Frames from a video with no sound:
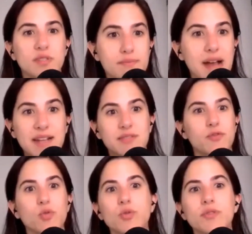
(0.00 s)
mass
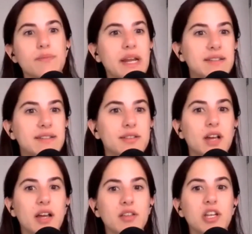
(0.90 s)
frauds in places
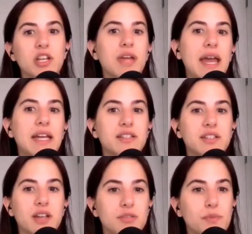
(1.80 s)
like the UK to
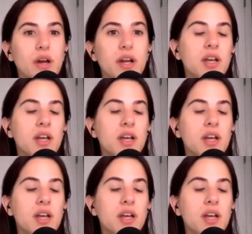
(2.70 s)
undermine